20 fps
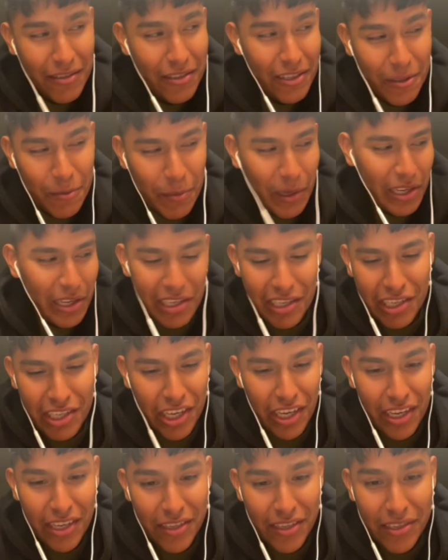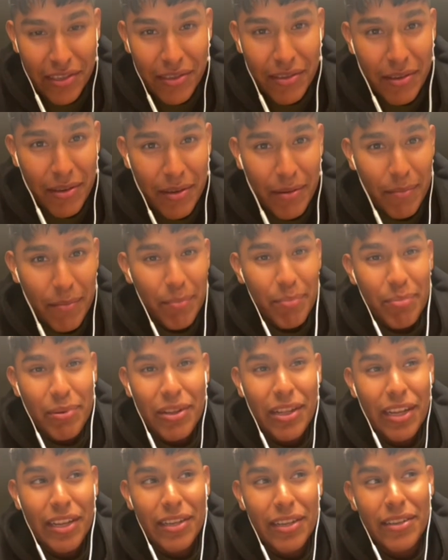just by any chance. But
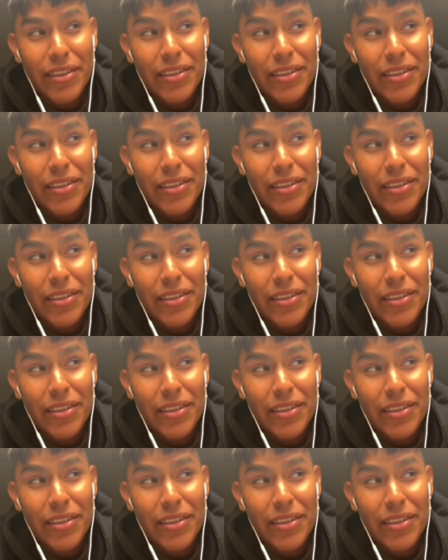like,